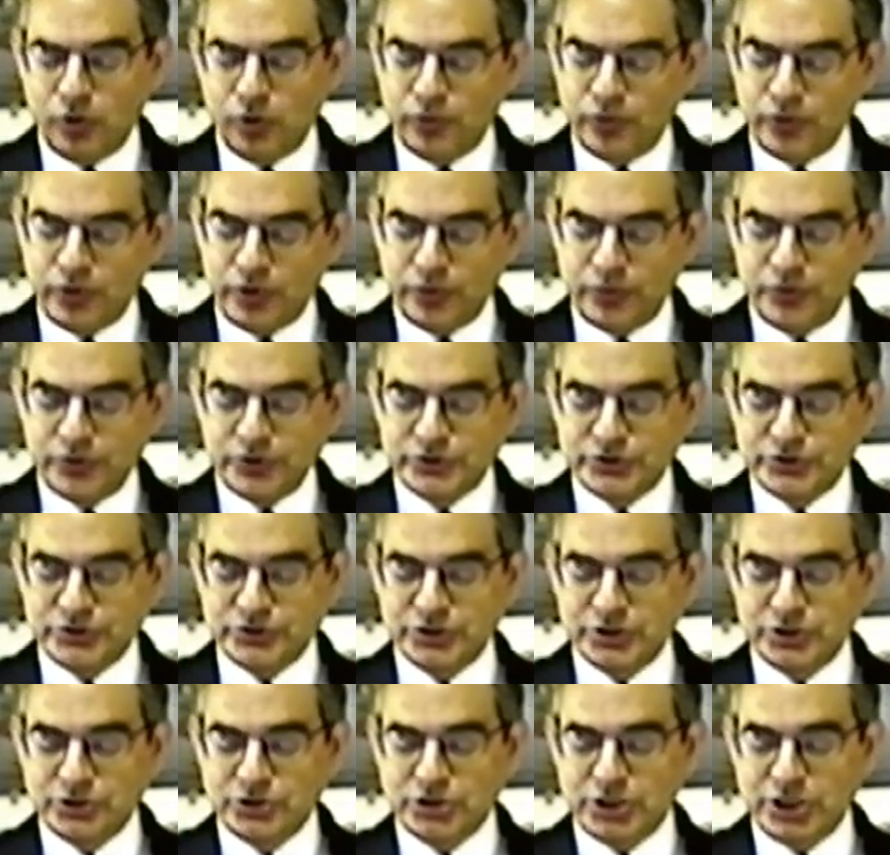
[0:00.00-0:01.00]
although this
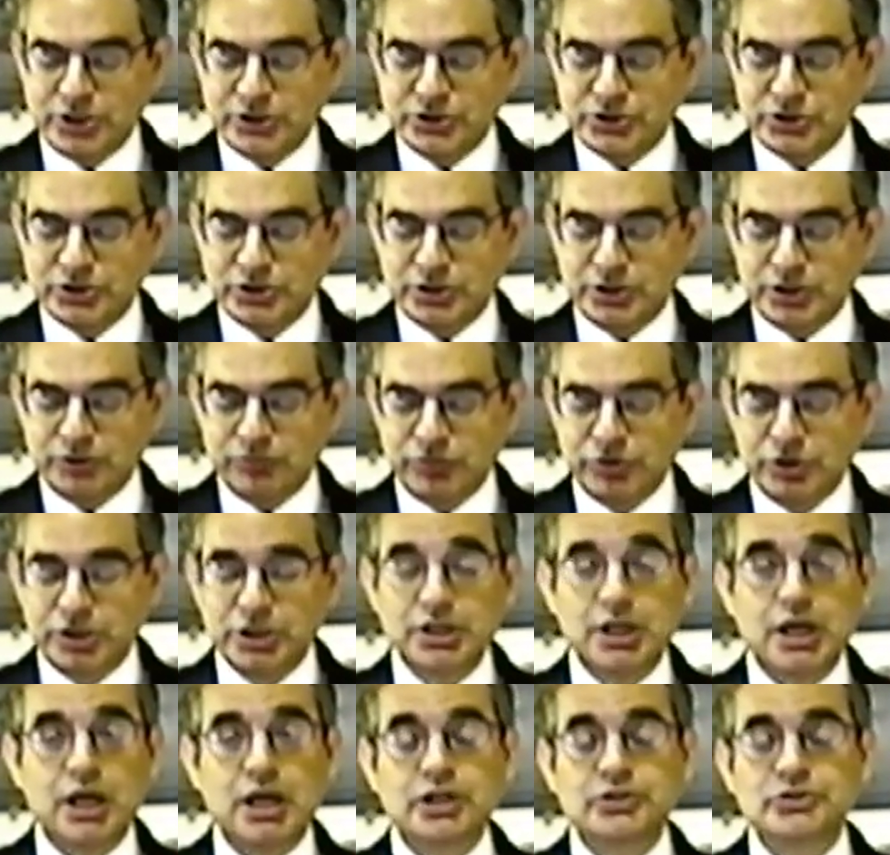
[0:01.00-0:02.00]
suggestion
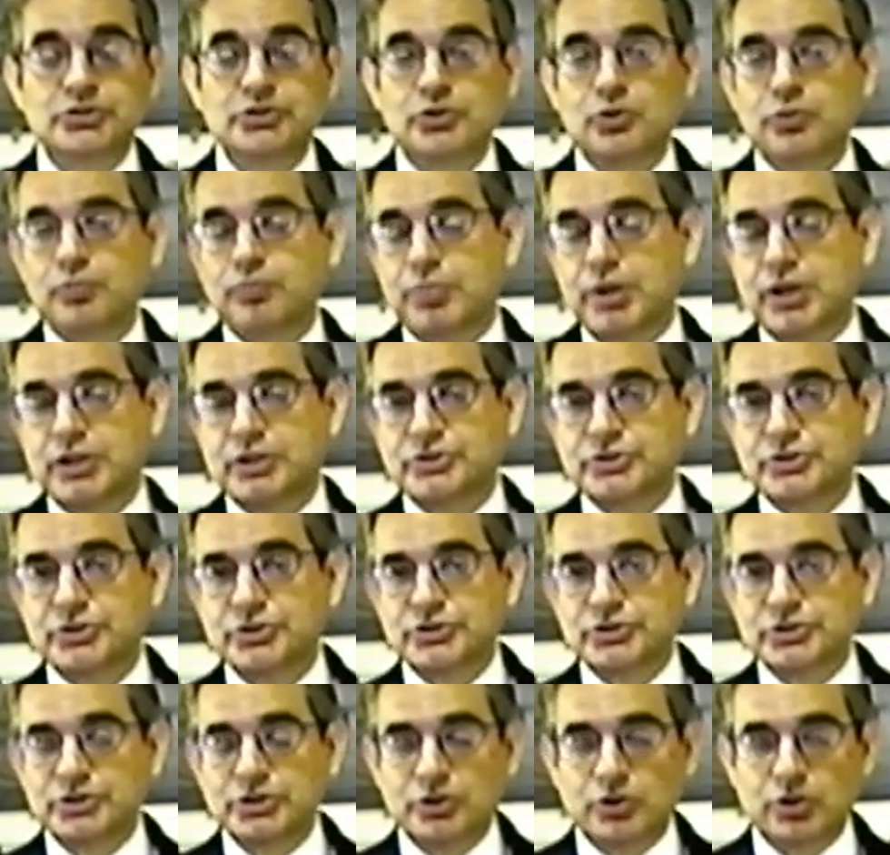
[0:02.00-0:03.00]
really has no
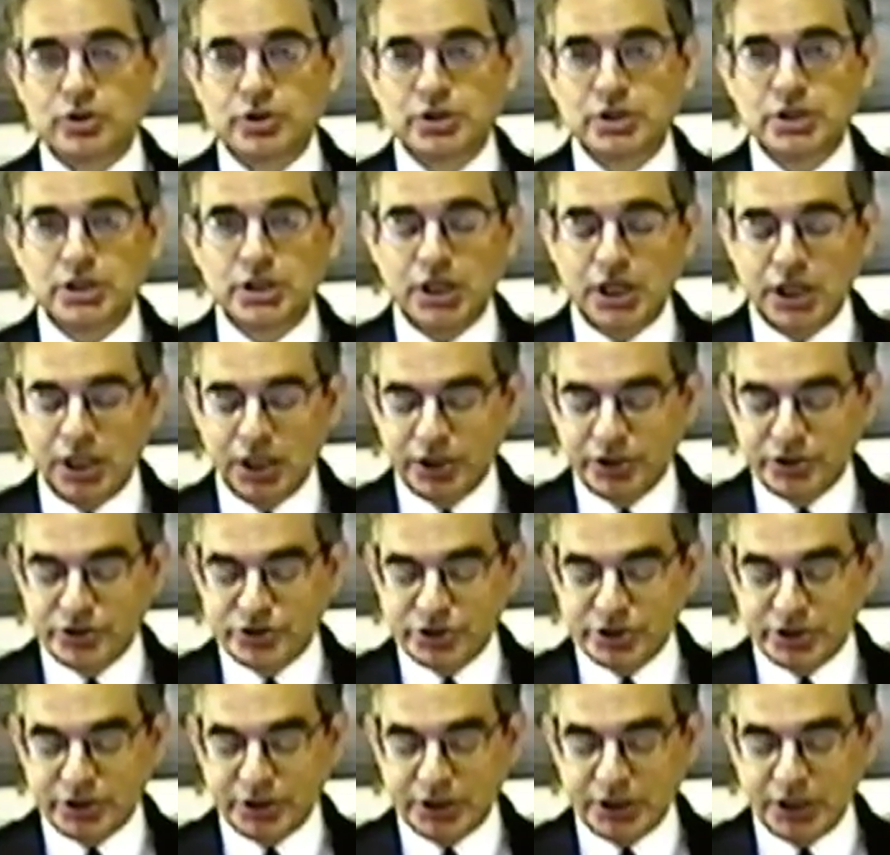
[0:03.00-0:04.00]
basis in
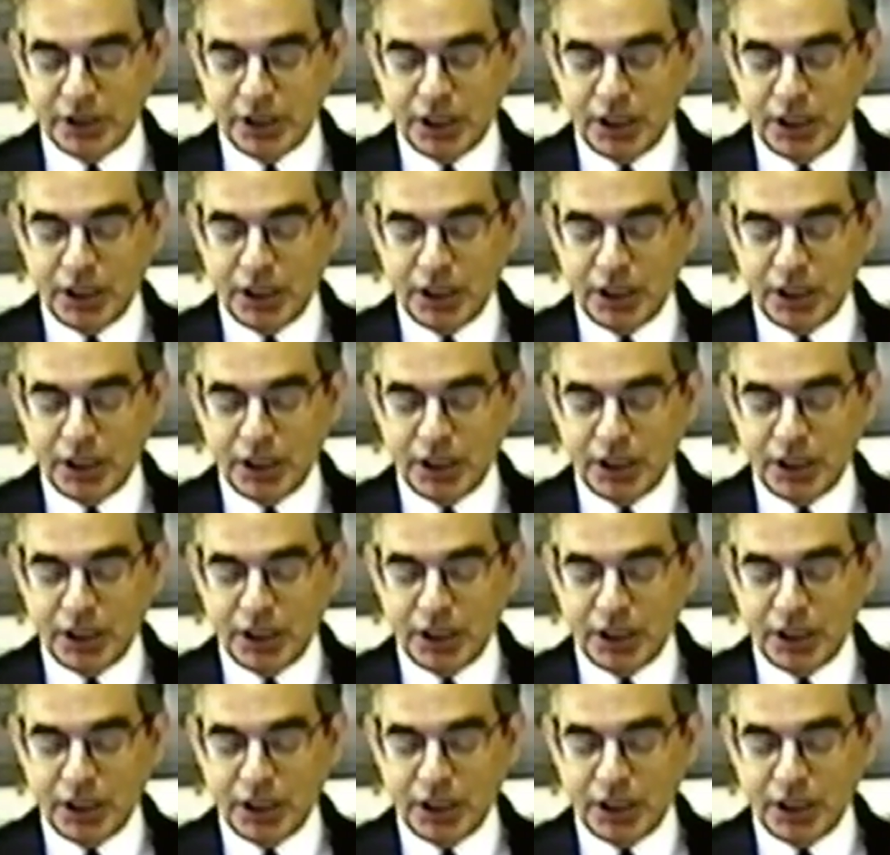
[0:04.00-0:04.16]
archaeology,